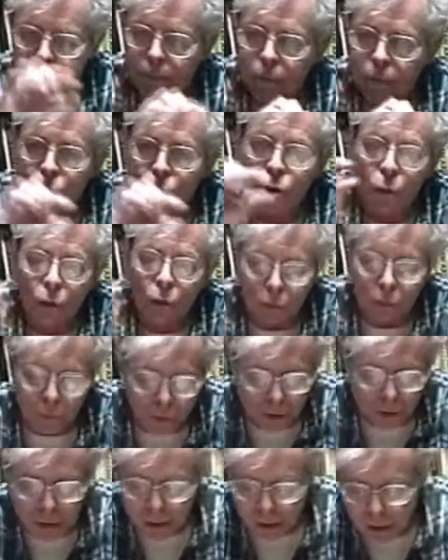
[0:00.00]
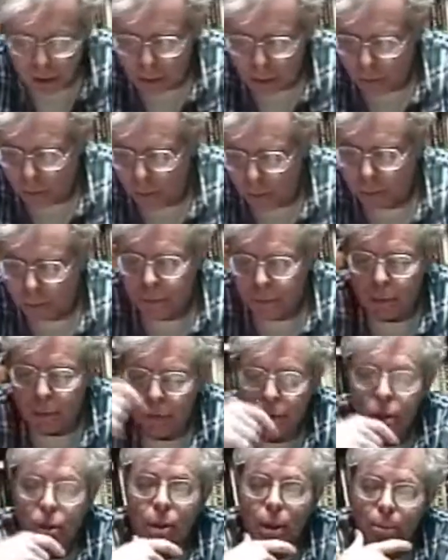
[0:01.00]
genres, let's call them, or
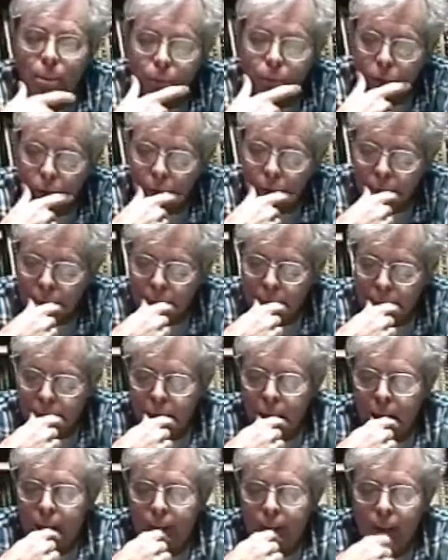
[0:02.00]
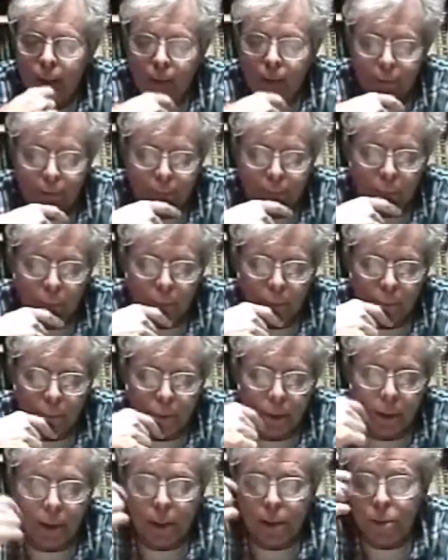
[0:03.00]
subgenres, art forms,
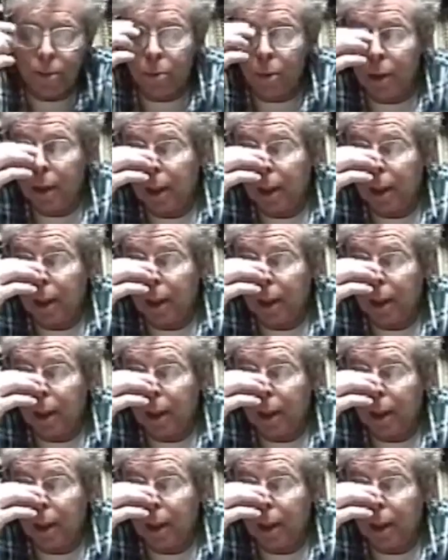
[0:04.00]
and that's why